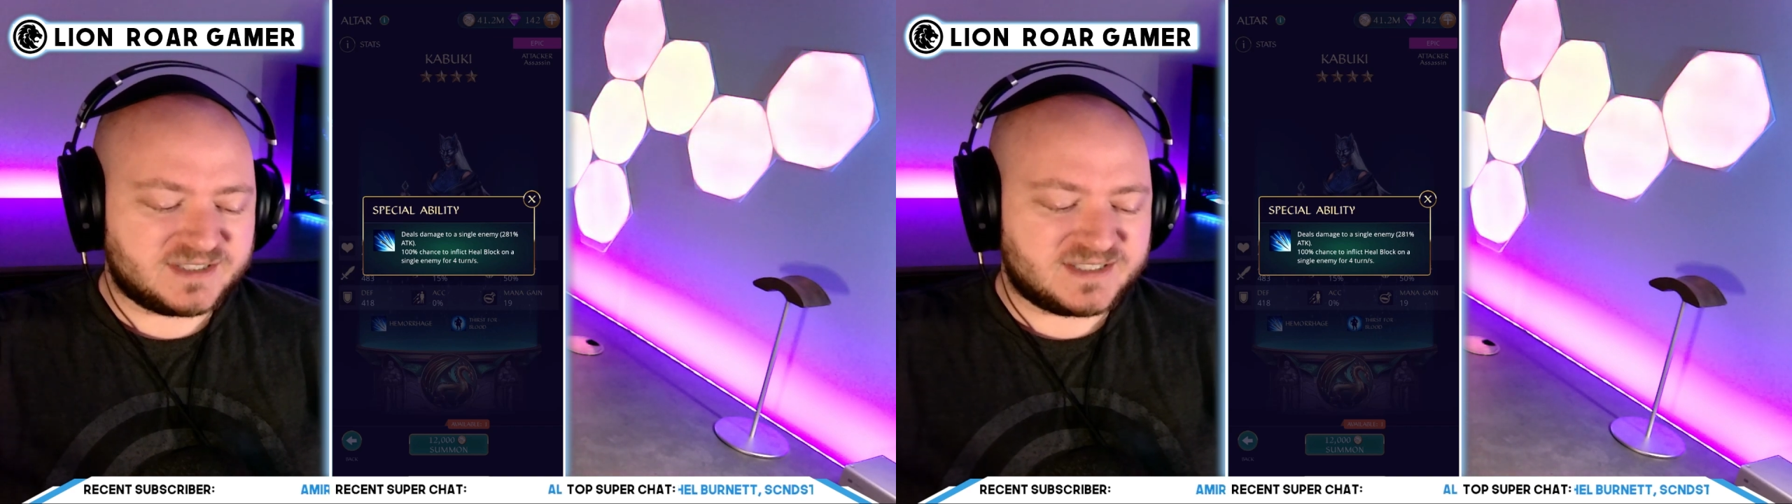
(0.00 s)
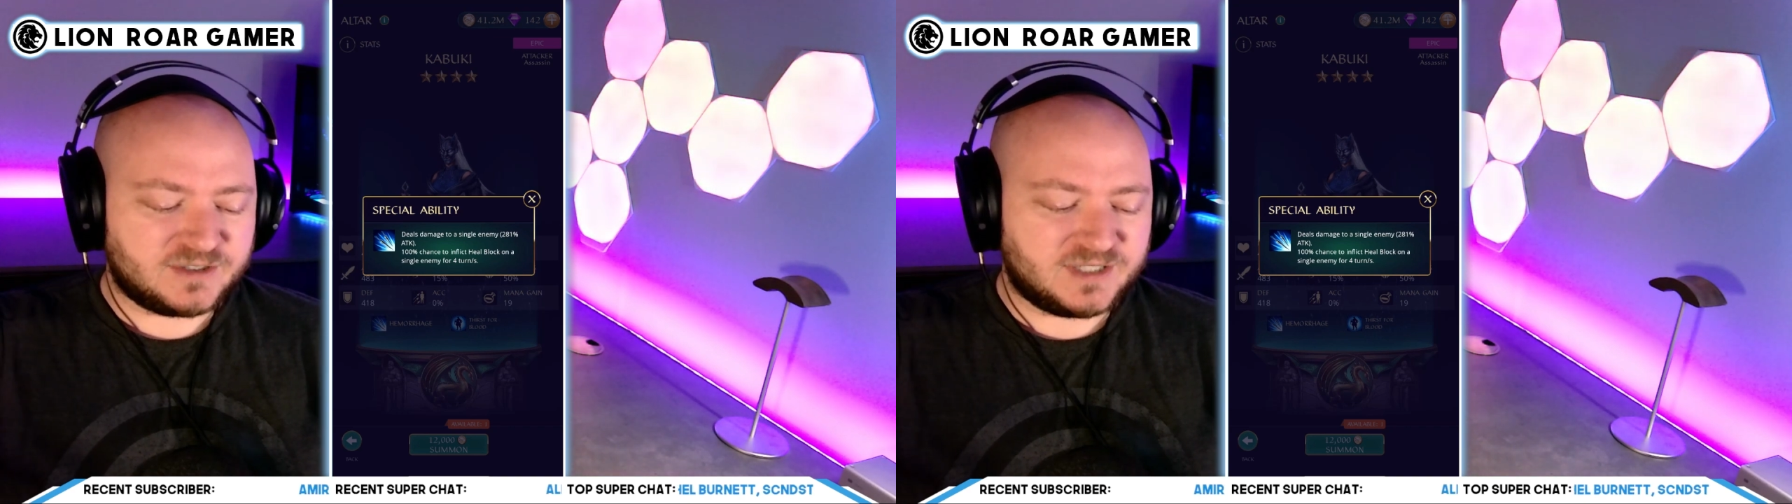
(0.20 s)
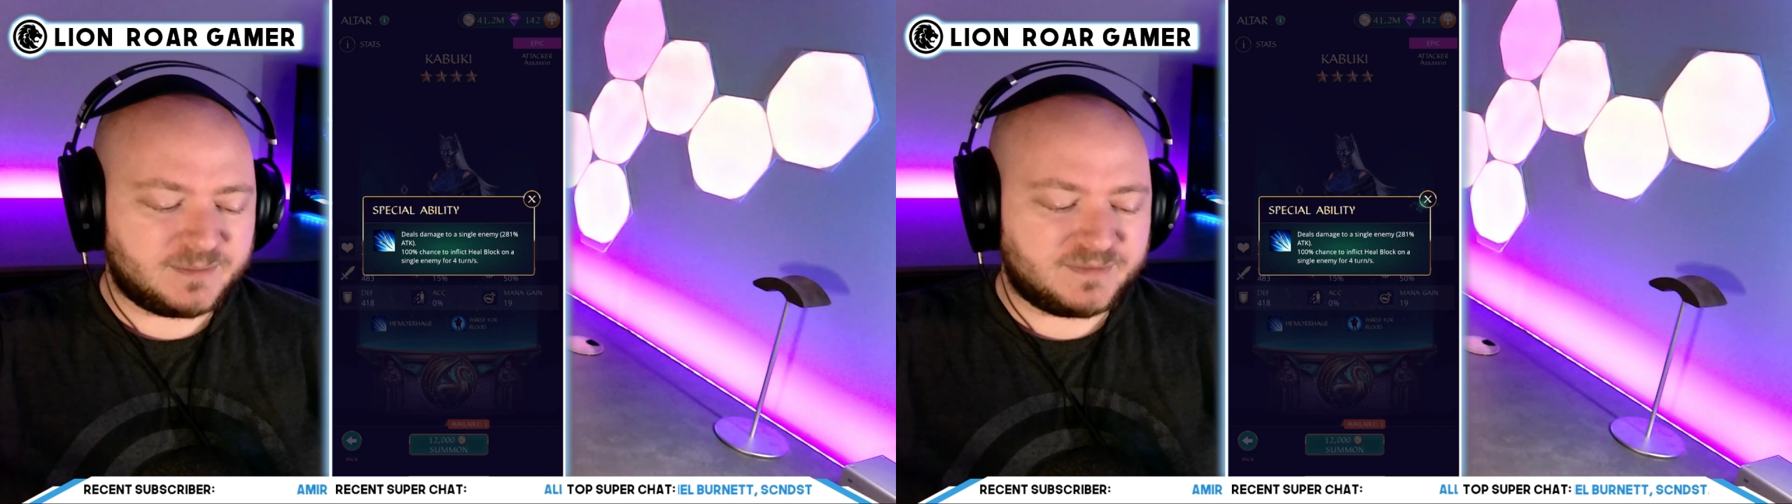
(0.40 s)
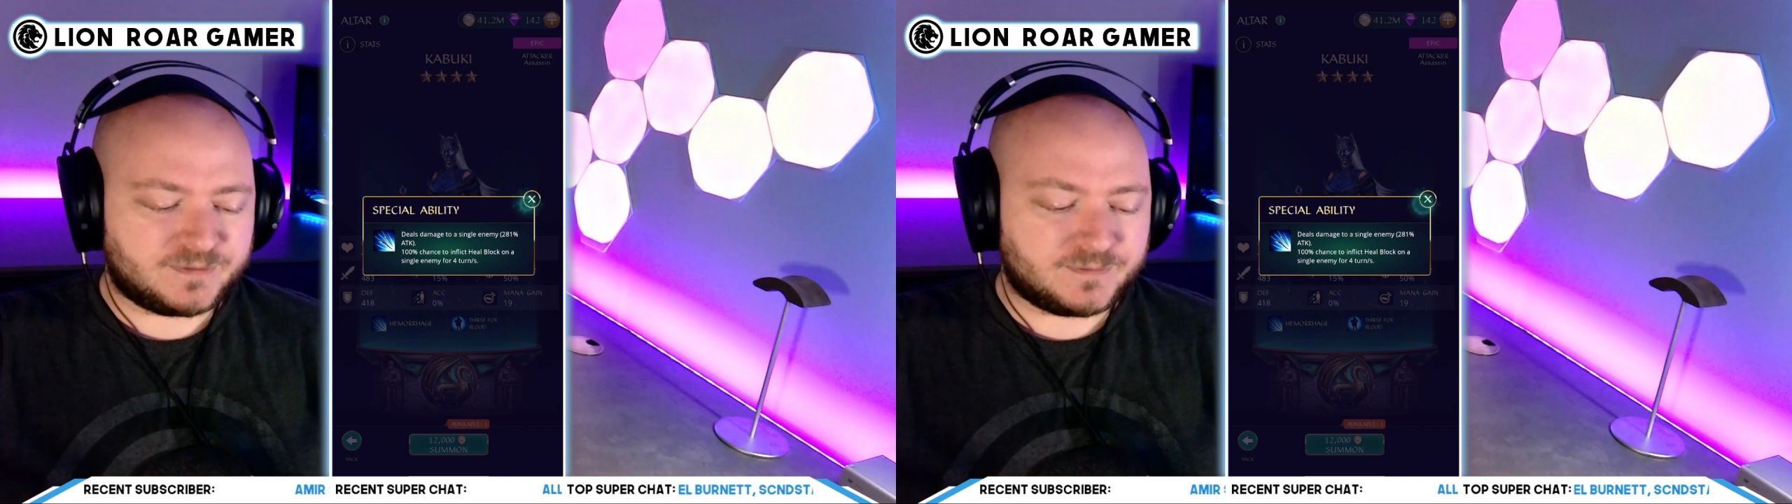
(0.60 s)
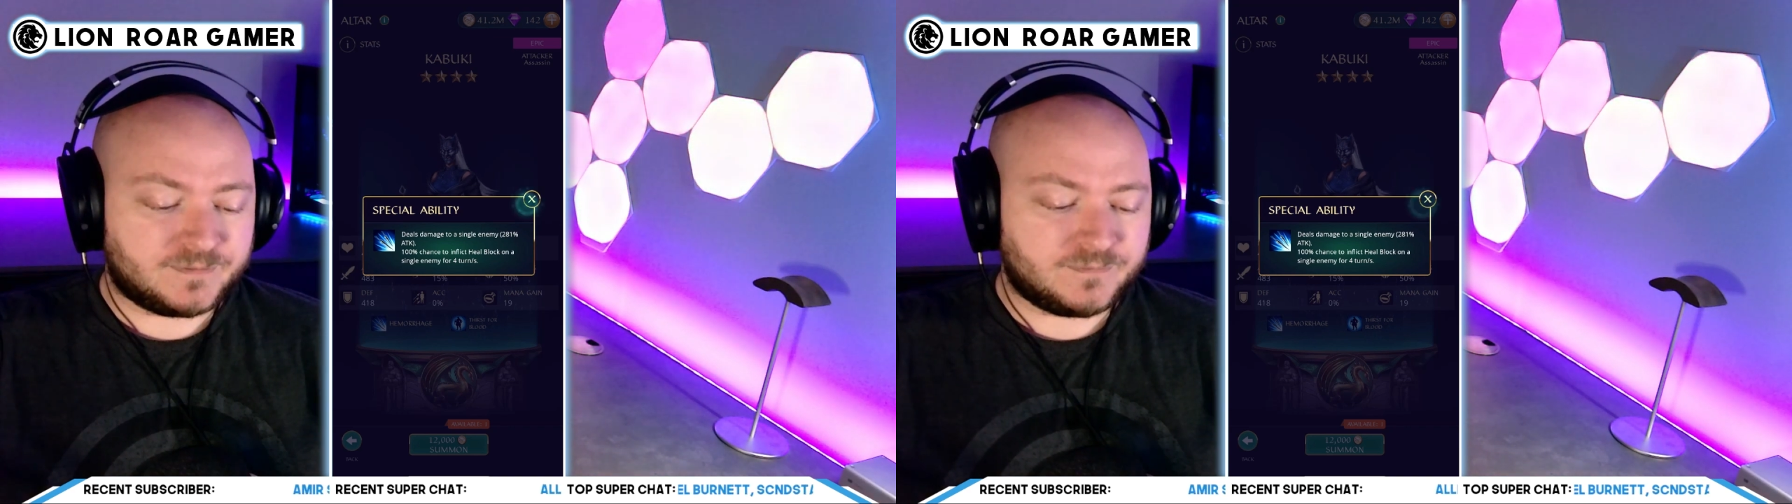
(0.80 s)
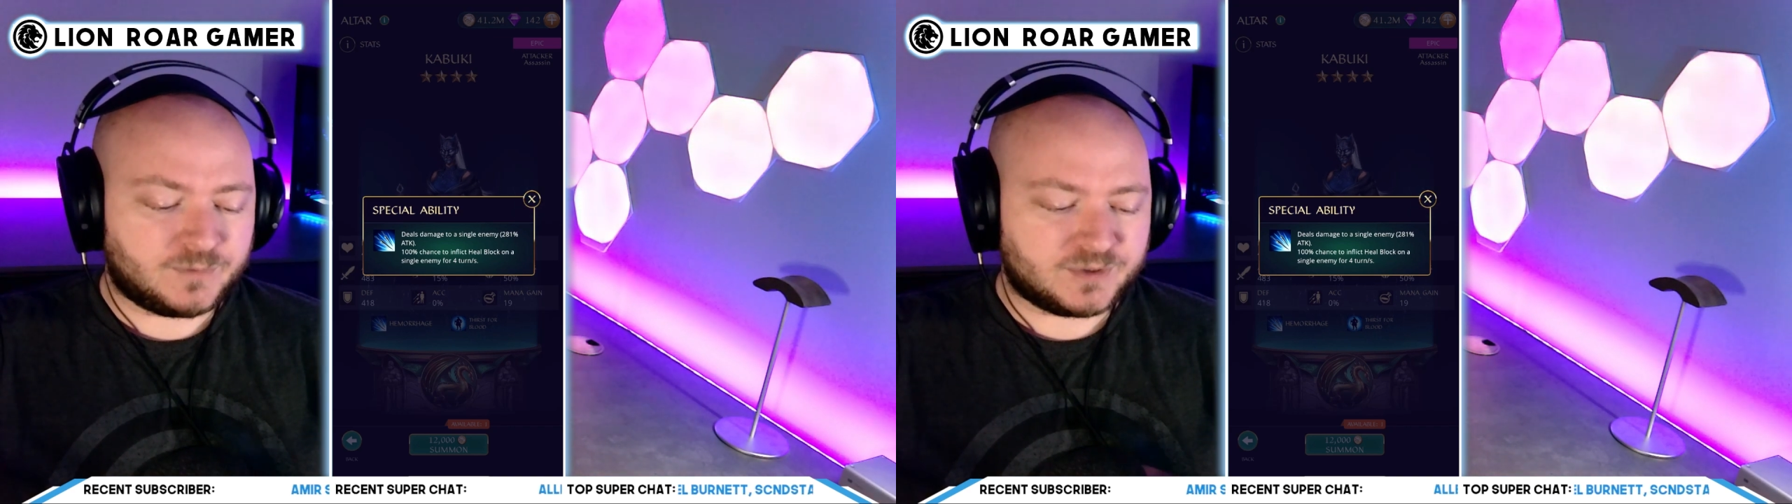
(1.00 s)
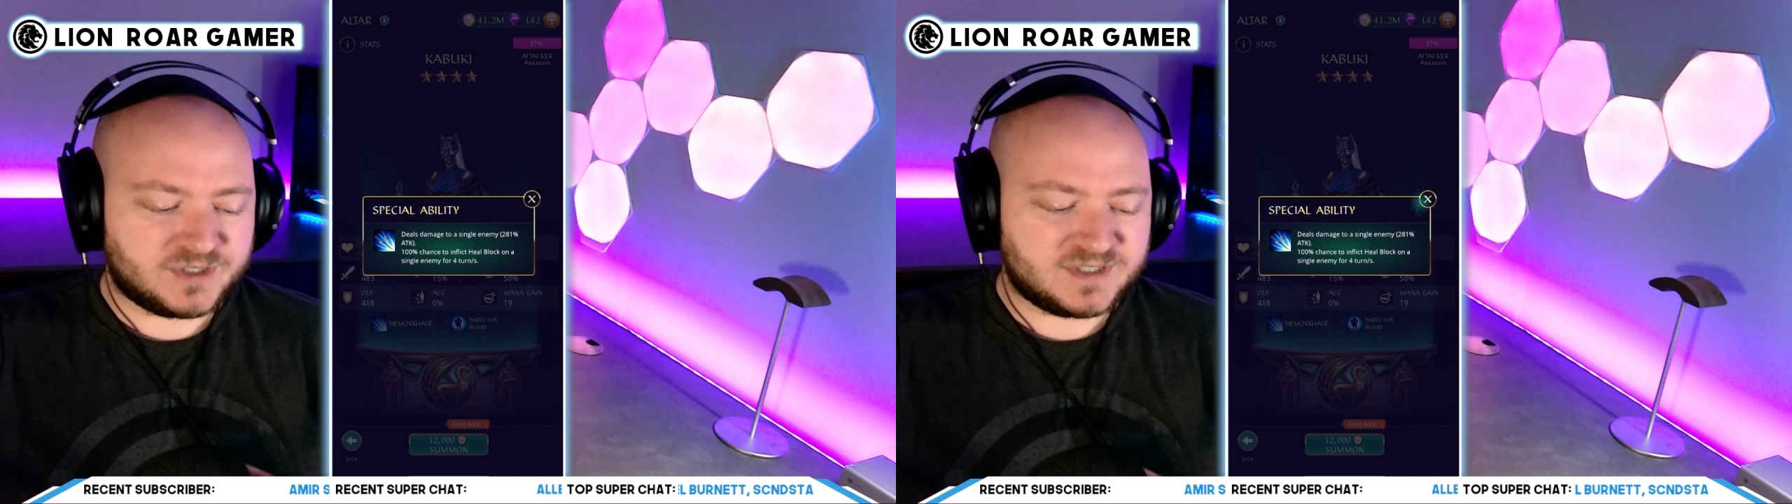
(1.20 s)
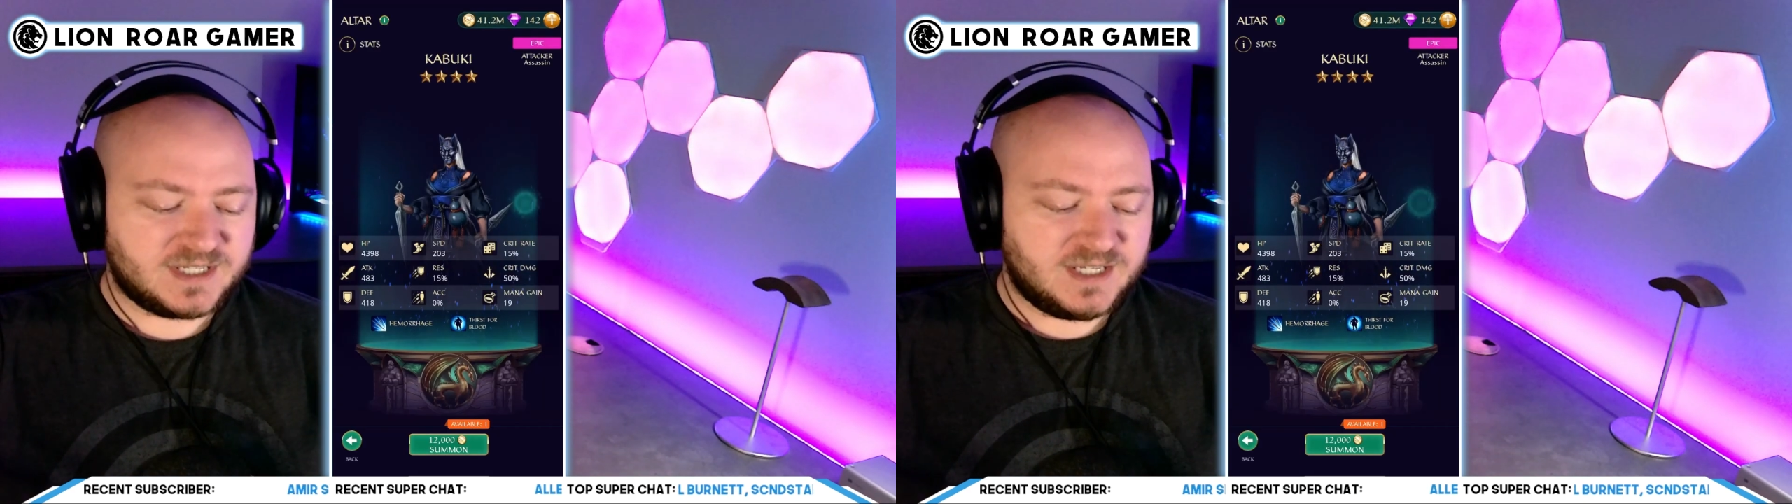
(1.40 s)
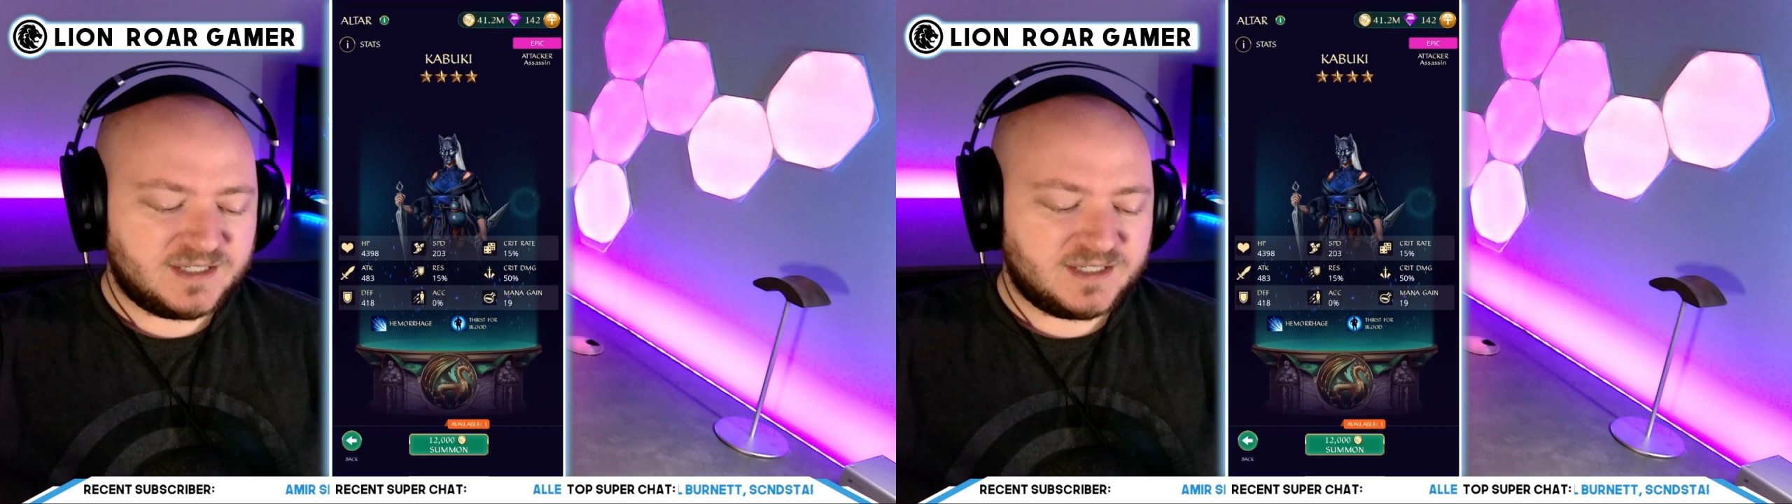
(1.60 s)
on a single enemy for 4 turns.